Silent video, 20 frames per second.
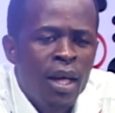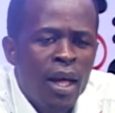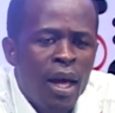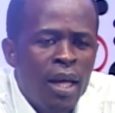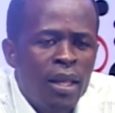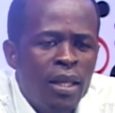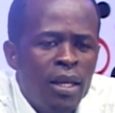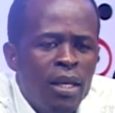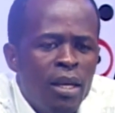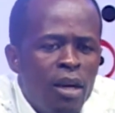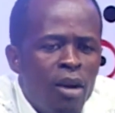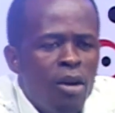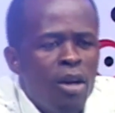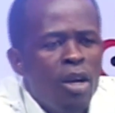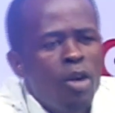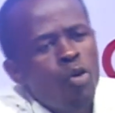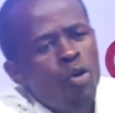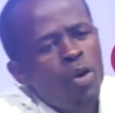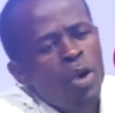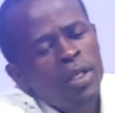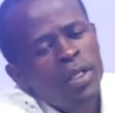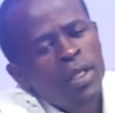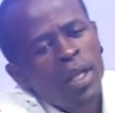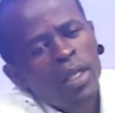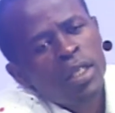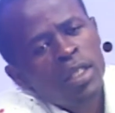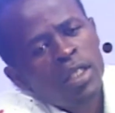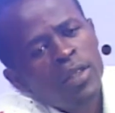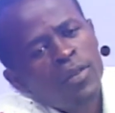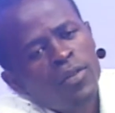I think the only way is that
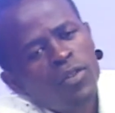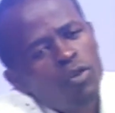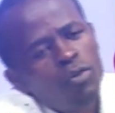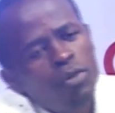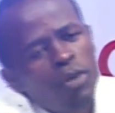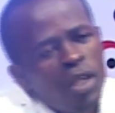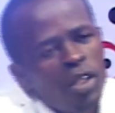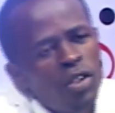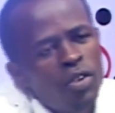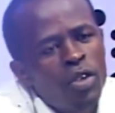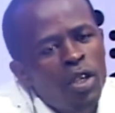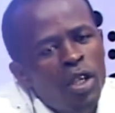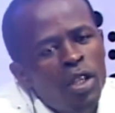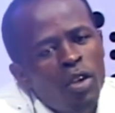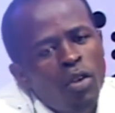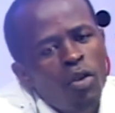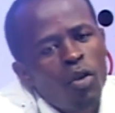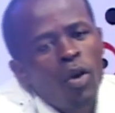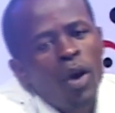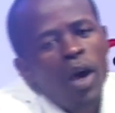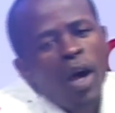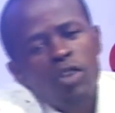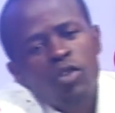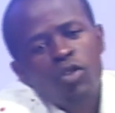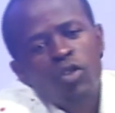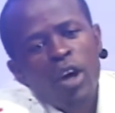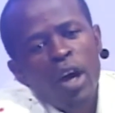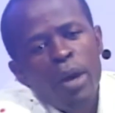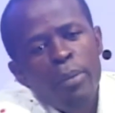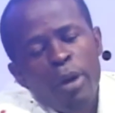chief should be educated on how to
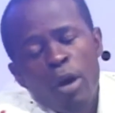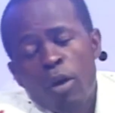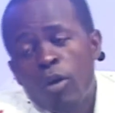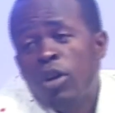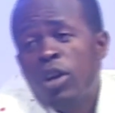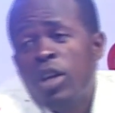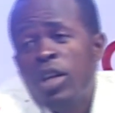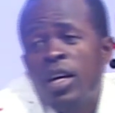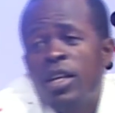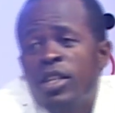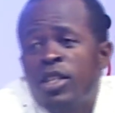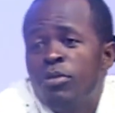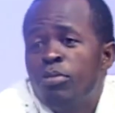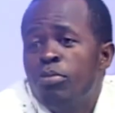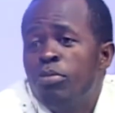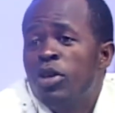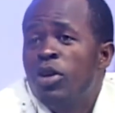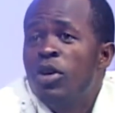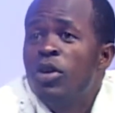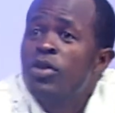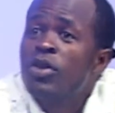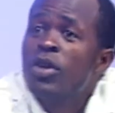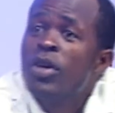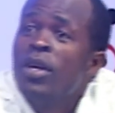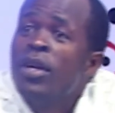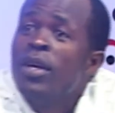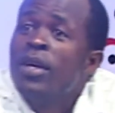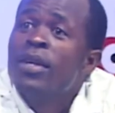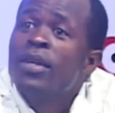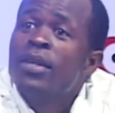come back on leadership, because
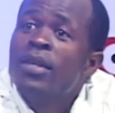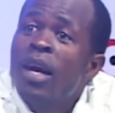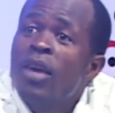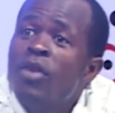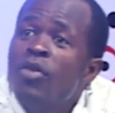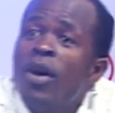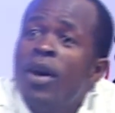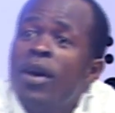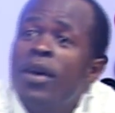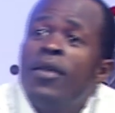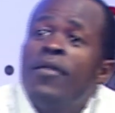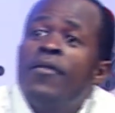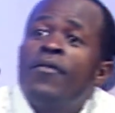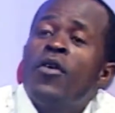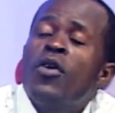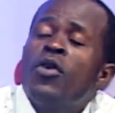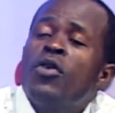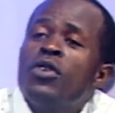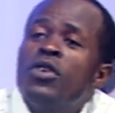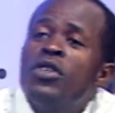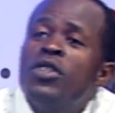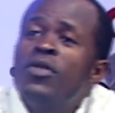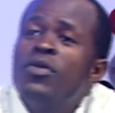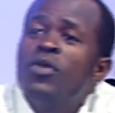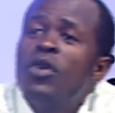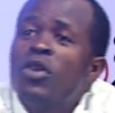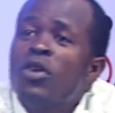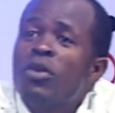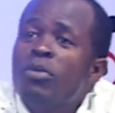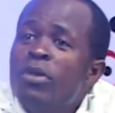that you are a follower of a chief
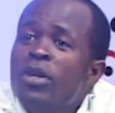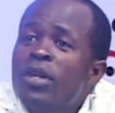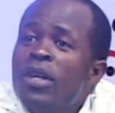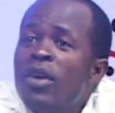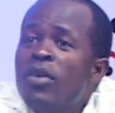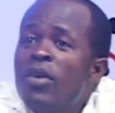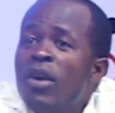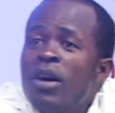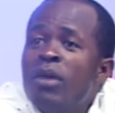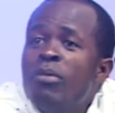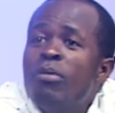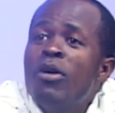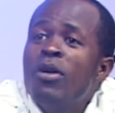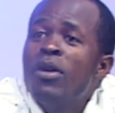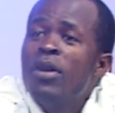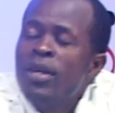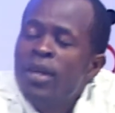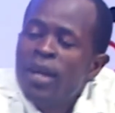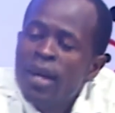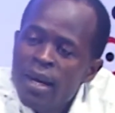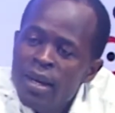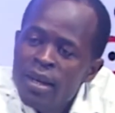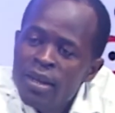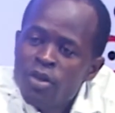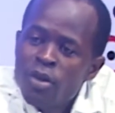does not mean that you are a born leader.